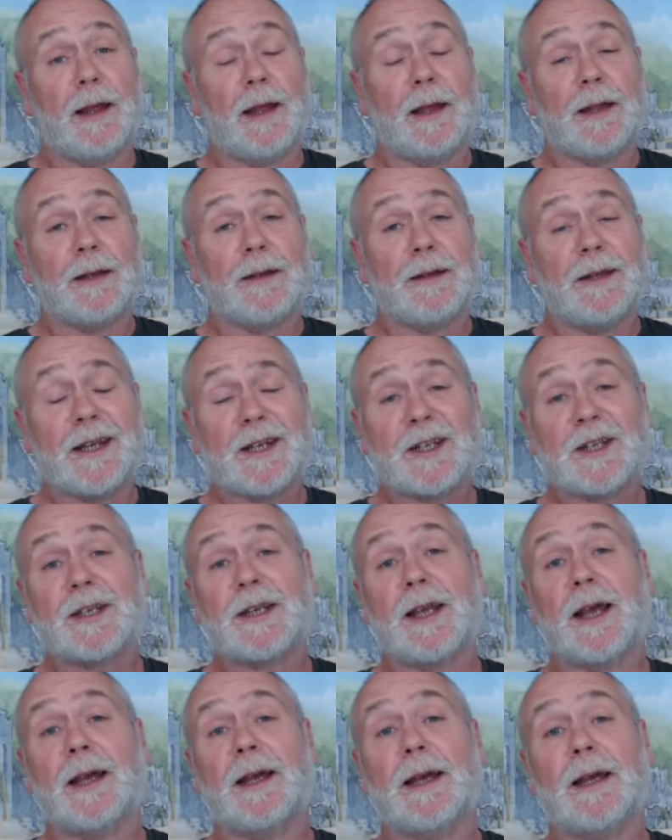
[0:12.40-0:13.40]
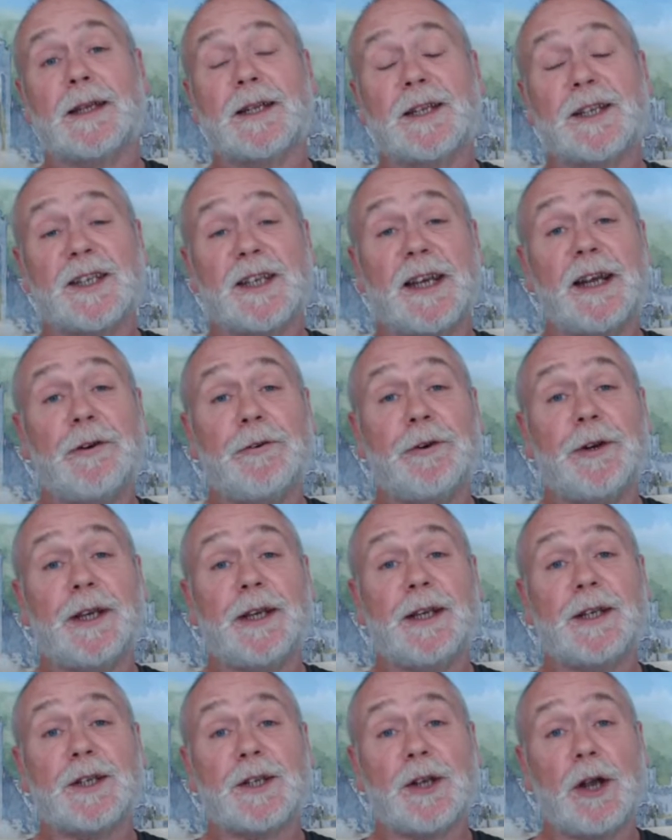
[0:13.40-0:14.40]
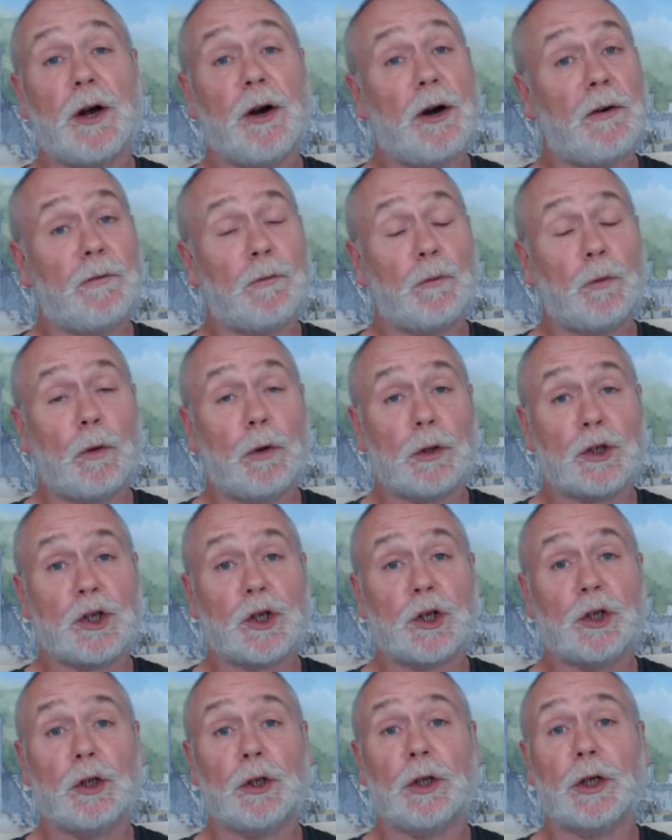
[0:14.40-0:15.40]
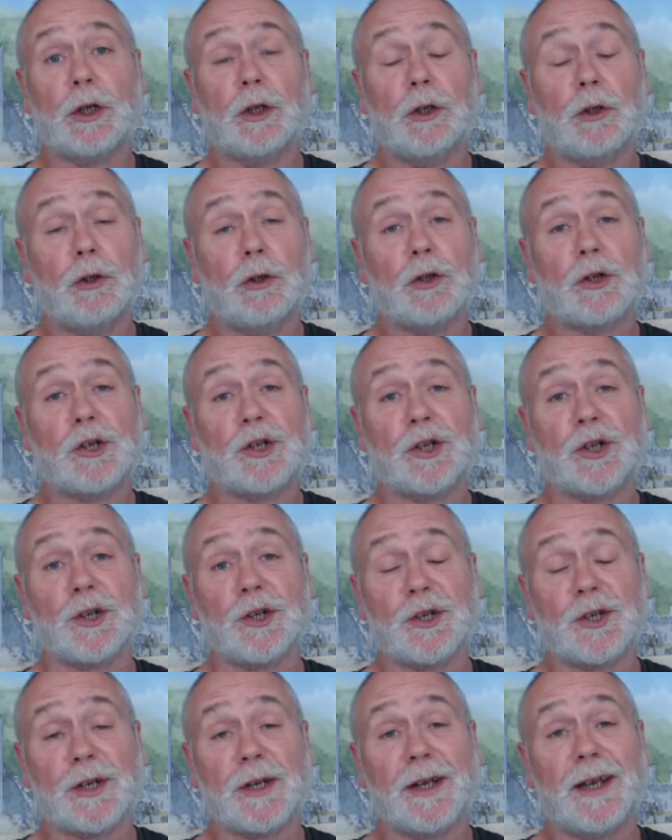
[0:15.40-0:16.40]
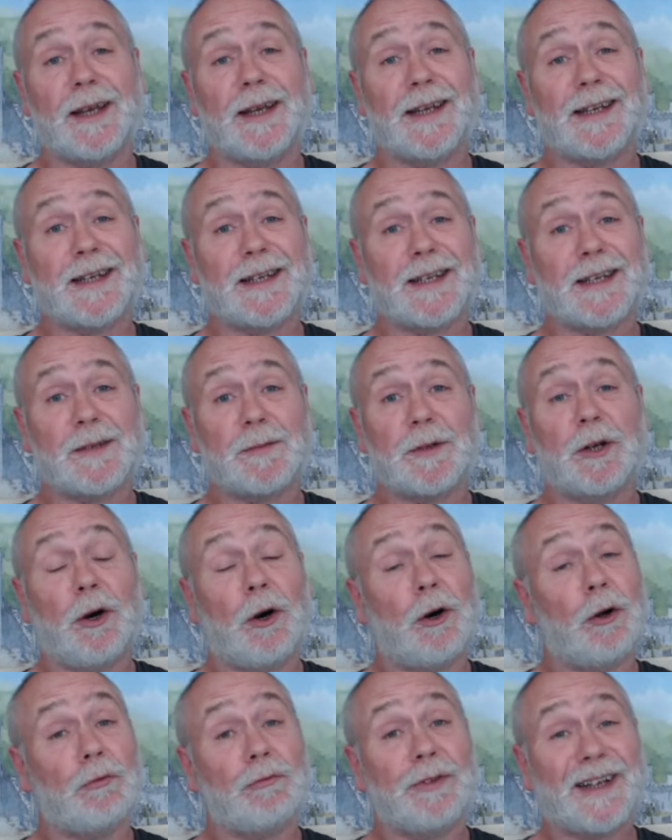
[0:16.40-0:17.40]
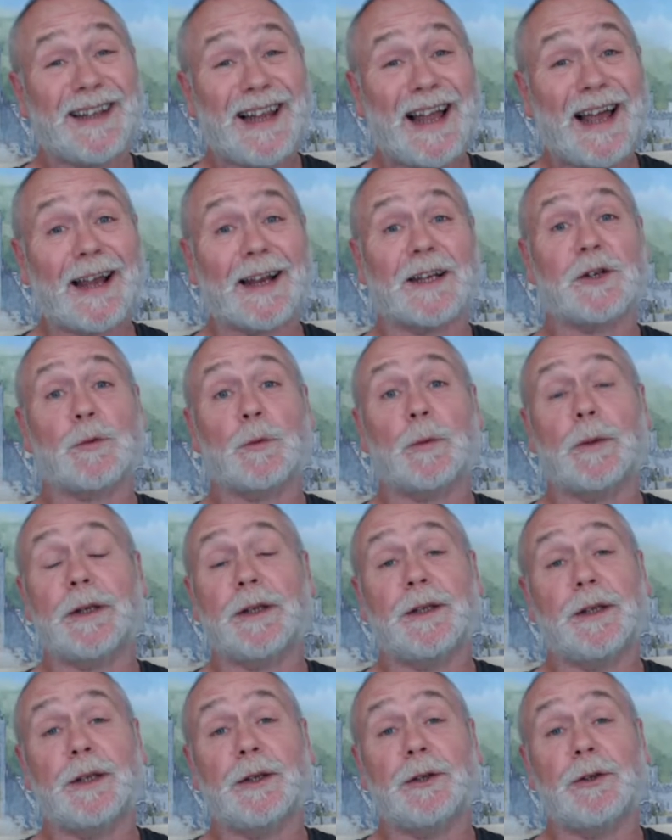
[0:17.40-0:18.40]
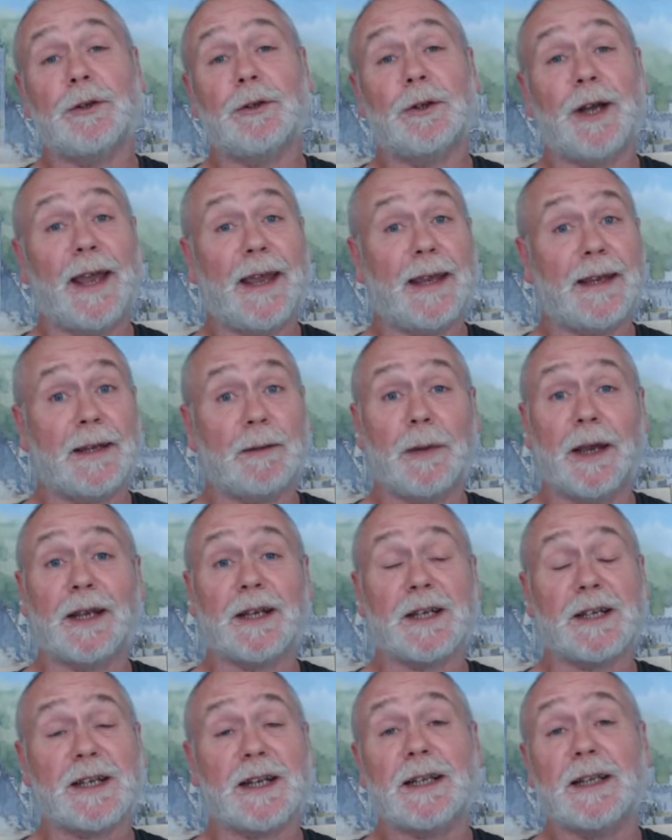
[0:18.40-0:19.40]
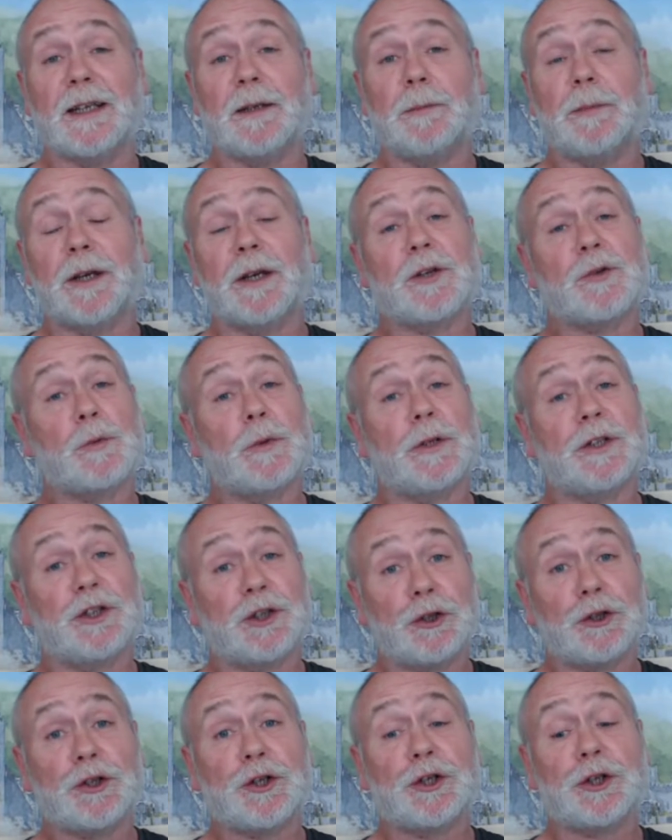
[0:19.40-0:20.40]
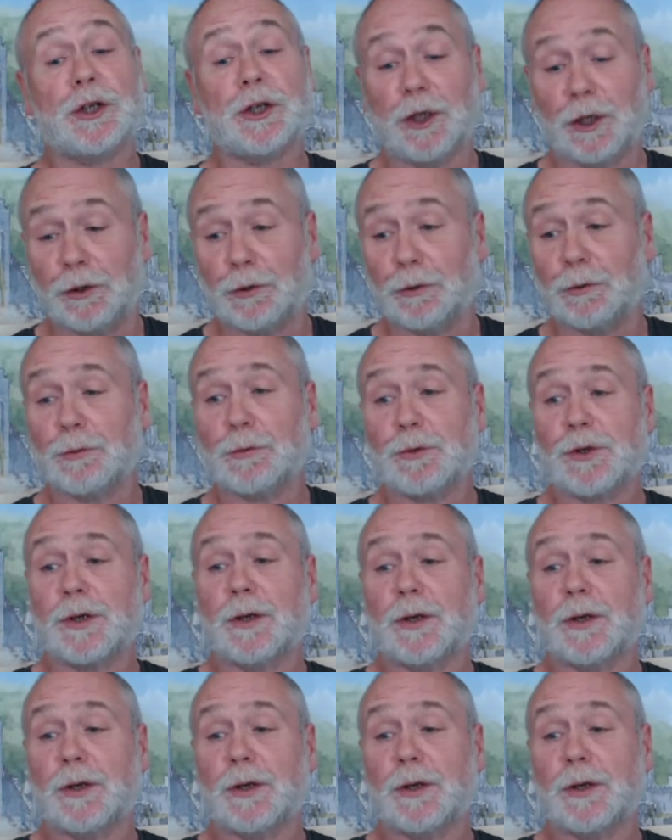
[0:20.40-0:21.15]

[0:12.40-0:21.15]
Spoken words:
This series of watercolour courses is called Relax with Your HAKE basically, because we just use